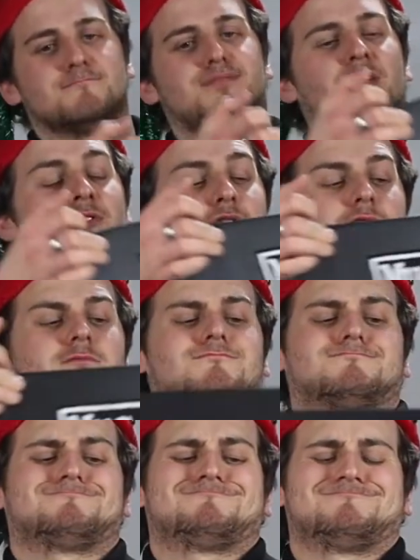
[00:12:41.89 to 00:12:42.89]
bundle
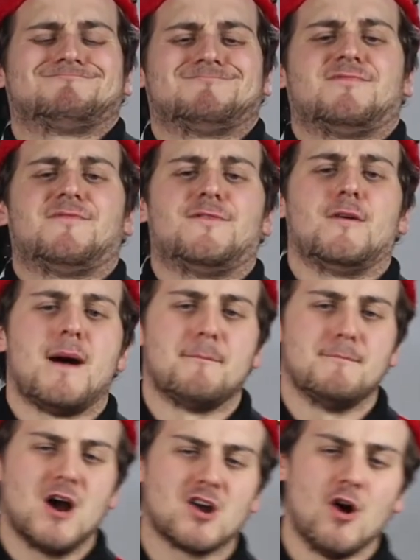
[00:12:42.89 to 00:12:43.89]
from
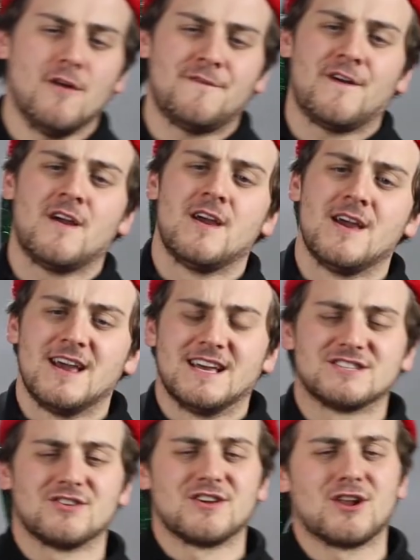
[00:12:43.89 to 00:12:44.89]
Muc-Off
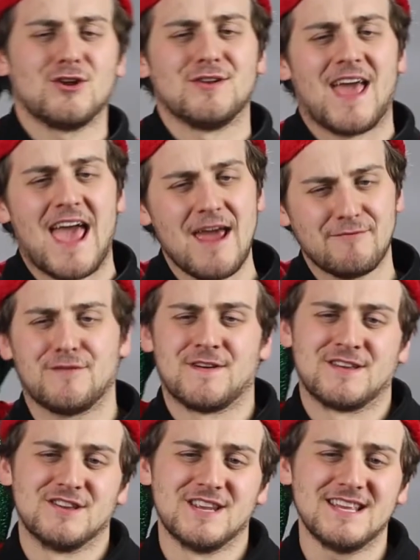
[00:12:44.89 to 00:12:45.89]
is going to include
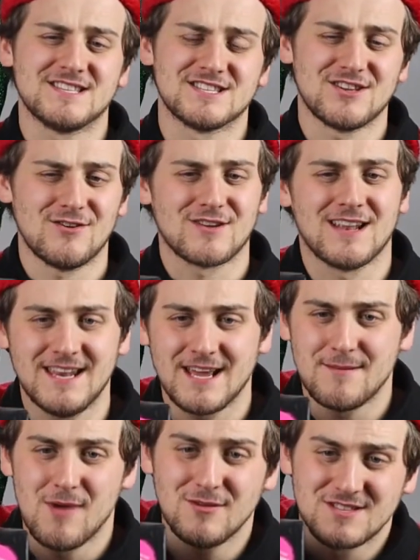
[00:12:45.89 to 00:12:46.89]
everything you need to start cleaning
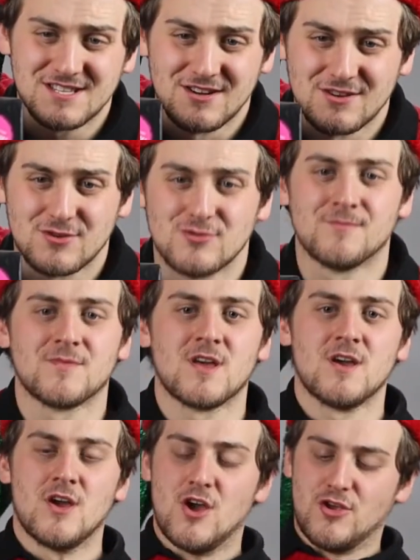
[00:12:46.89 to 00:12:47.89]
a motorcycle.
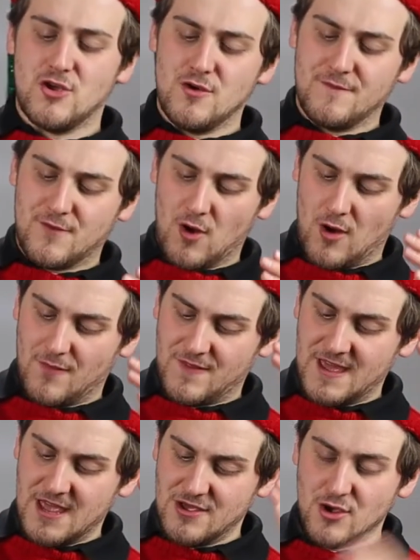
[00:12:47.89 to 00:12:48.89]
You've got
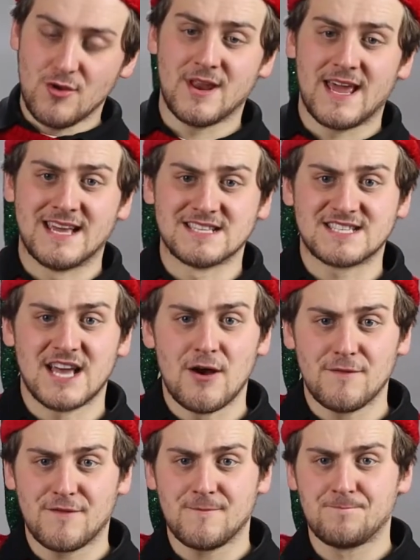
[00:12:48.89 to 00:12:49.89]
the unit
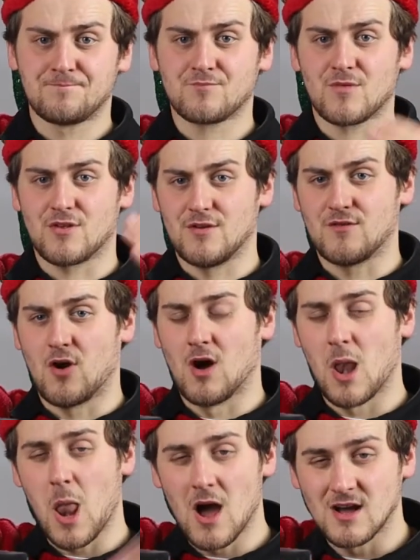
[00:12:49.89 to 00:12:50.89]
itself, you've got
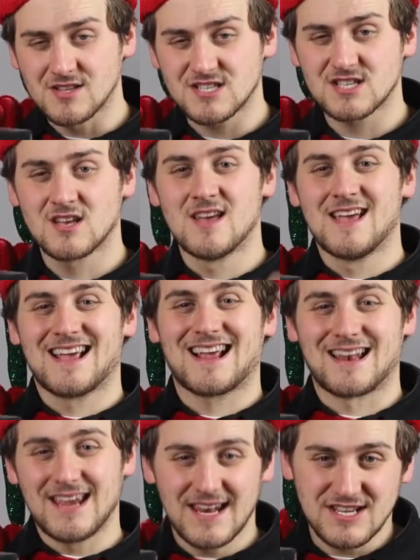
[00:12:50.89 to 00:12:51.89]
a lance,
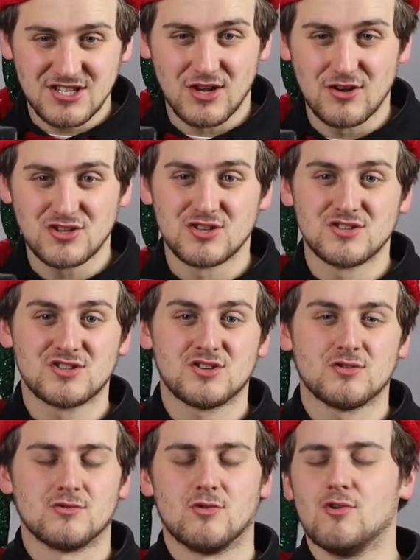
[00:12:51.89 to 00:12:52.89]
cleaning
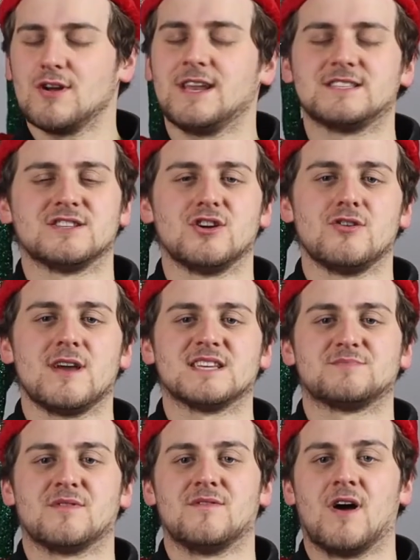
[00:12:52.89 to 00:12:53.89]
solutions. All you need to do
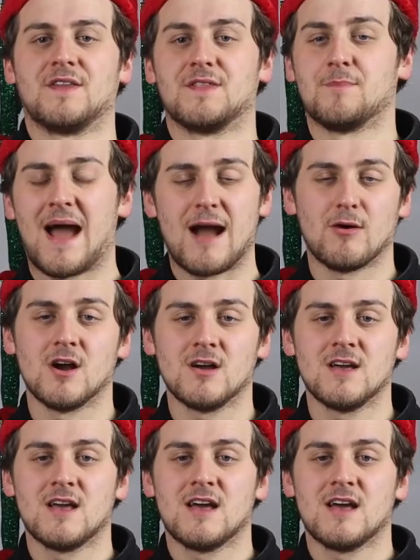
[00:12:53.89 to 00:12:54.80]
is provide the power